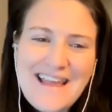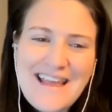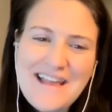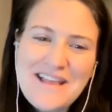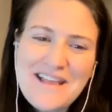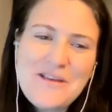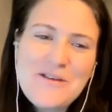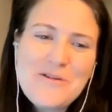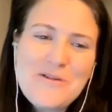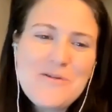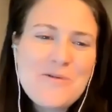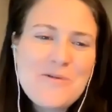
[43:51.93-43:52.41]

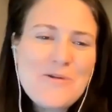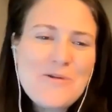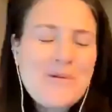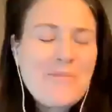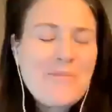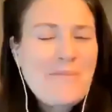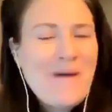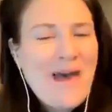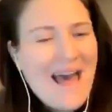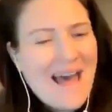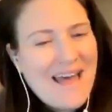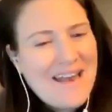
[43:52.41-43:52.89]
Thank you,
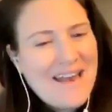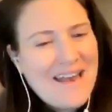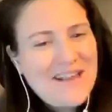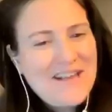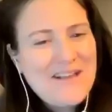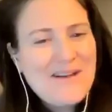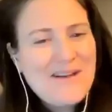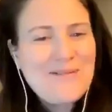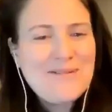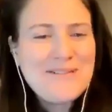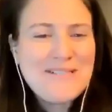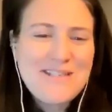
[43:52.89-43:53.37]

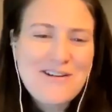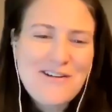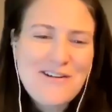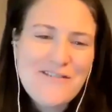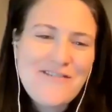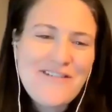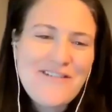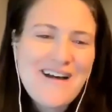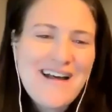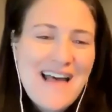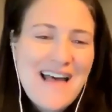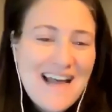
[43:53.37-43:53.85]
patio,
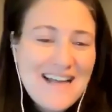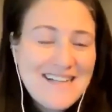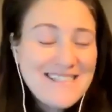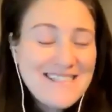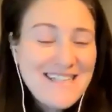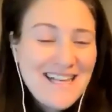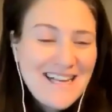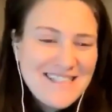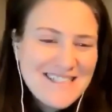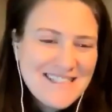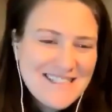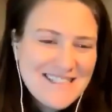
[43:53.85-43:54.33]
sofa, and
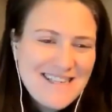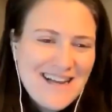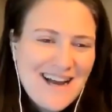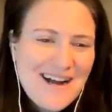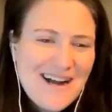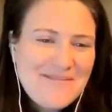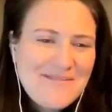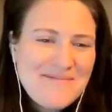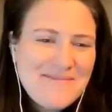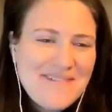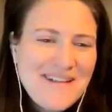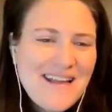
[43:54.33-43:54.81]

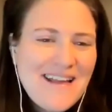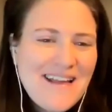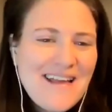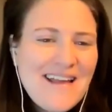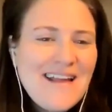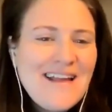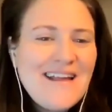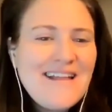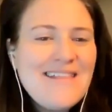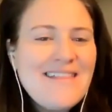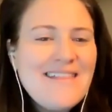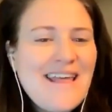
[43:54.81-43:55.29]
desktop.
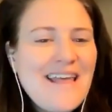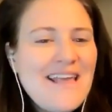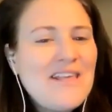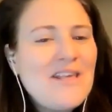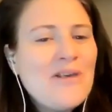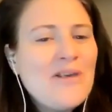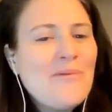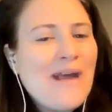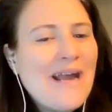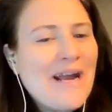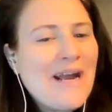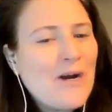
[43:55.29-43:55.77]
Thank
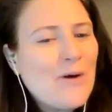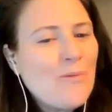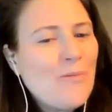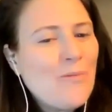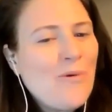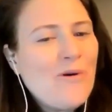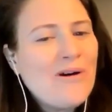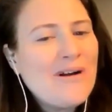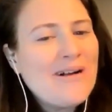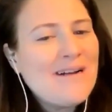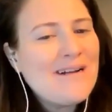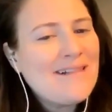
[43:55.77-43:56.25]
you,
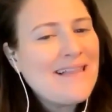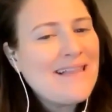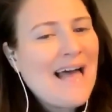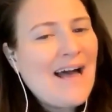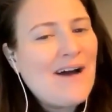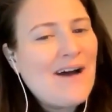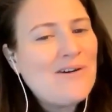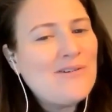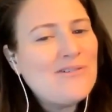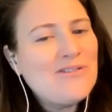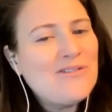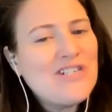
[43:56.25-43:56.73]
airport
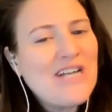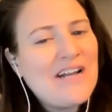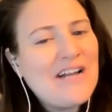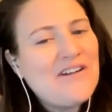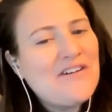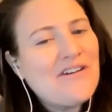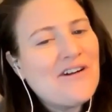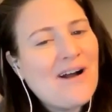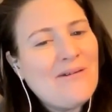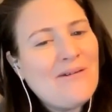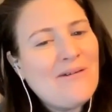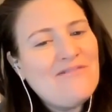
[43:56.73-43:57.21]
lounge and
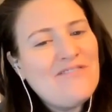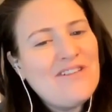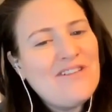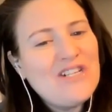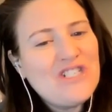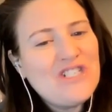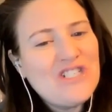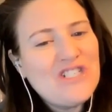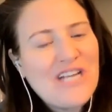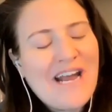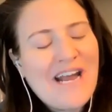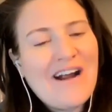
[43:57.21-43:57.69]
your comfy
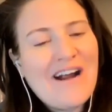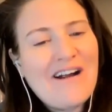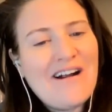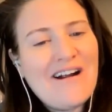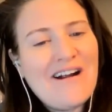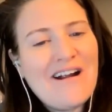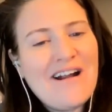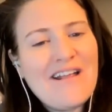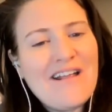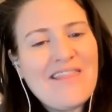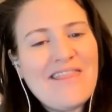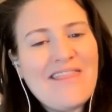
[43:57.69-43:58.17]

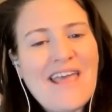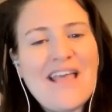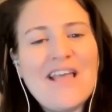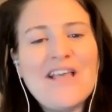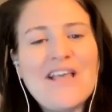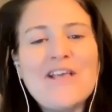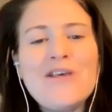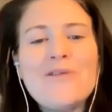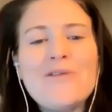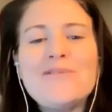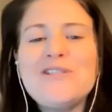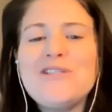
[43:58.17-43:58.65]
chair.
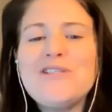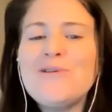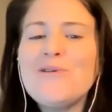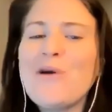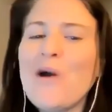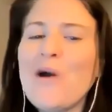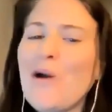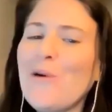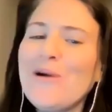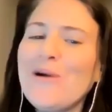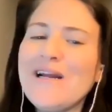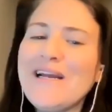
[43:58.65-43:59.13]
Thank you to
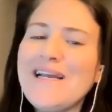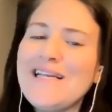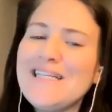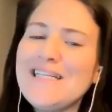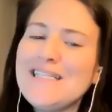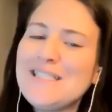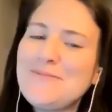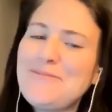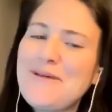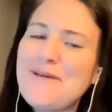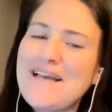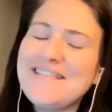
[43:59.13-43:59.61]
co-working
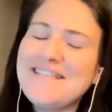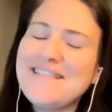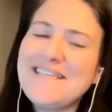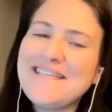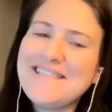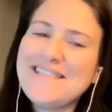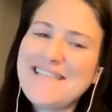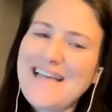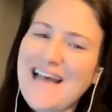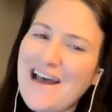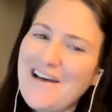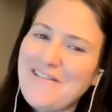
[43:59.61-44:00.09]

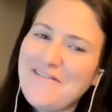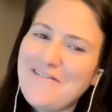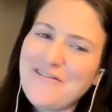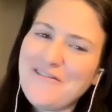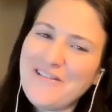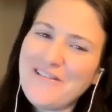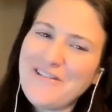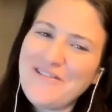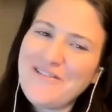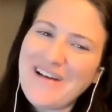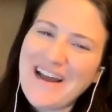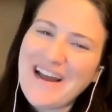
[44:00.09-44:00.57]
spaces
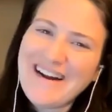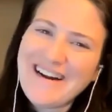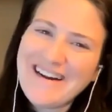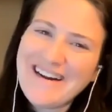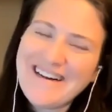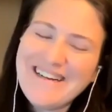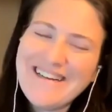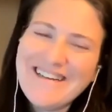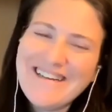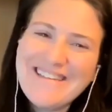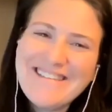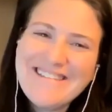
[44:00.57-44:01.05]

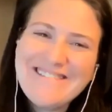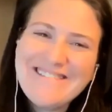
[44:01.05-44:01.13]
everywhere.